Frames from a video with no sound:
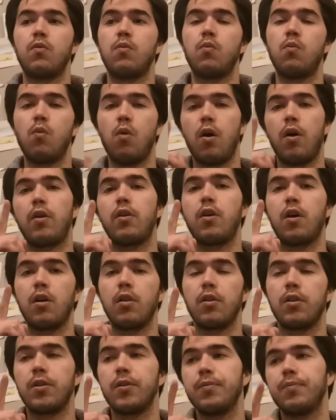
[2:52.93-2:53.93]
one
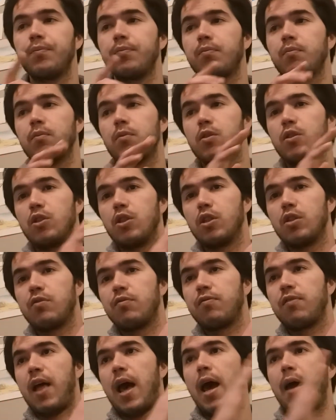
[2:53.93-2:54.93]
color,
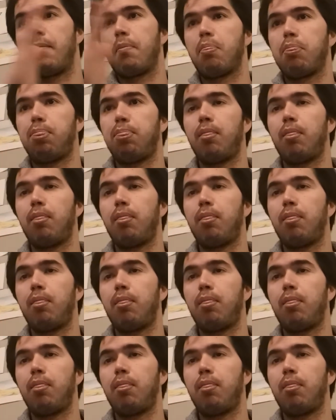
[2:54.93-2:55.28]
just flat.